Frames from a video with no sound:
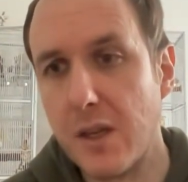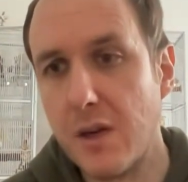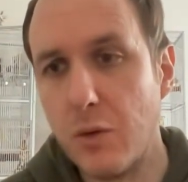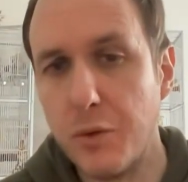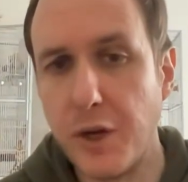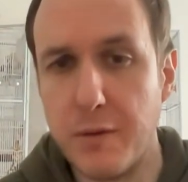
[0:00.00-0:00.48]

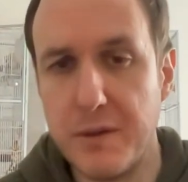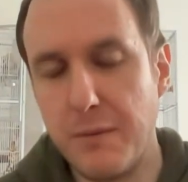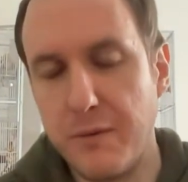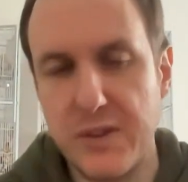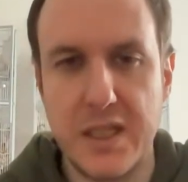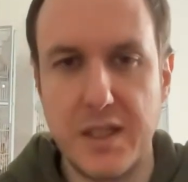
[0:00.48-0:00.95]
although in
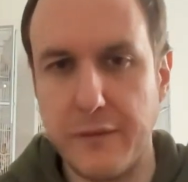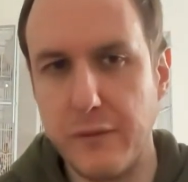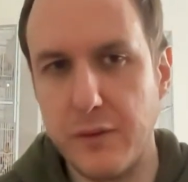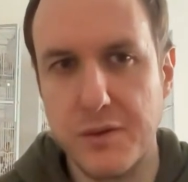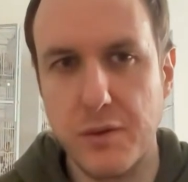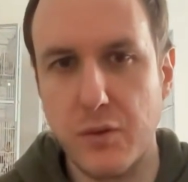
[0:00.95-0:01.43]
obviously a
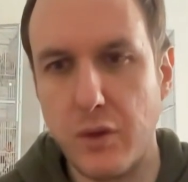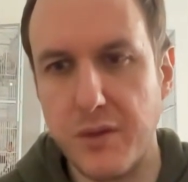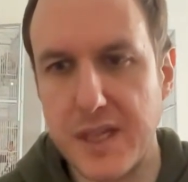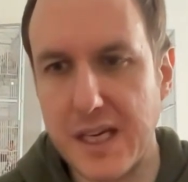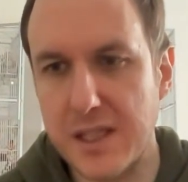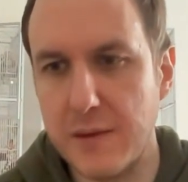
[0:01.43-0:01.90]
different sort of
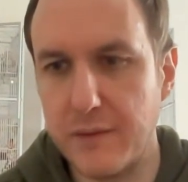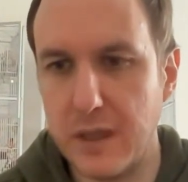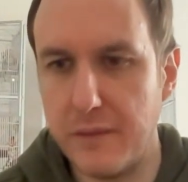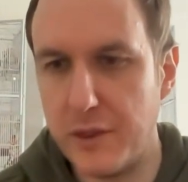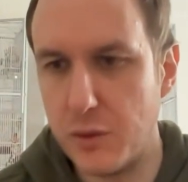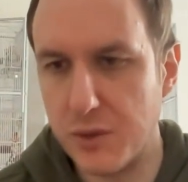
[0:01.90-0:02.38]
context, different
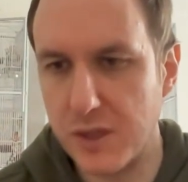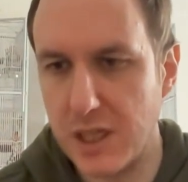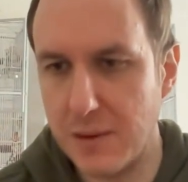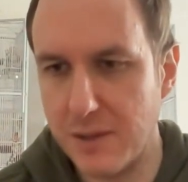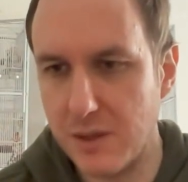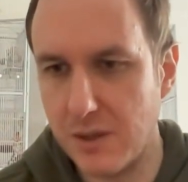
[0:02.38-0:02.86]
individual
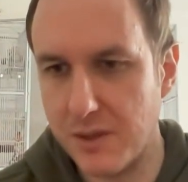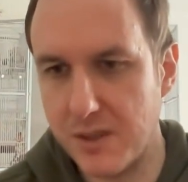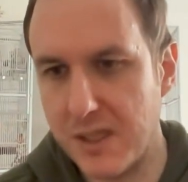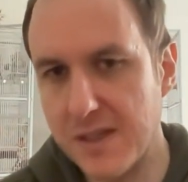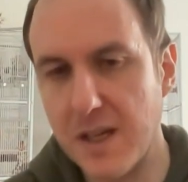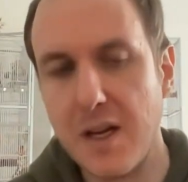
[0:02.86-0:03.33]

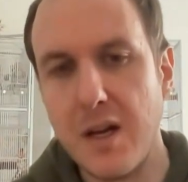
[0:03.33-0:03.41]
circumstances.